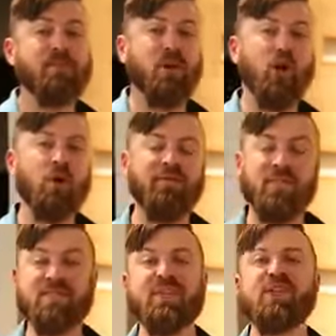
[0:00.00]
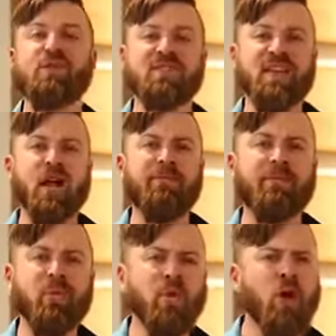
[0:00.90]
below if this video was
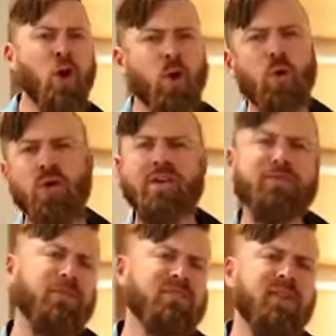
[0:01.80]
helpful or if there's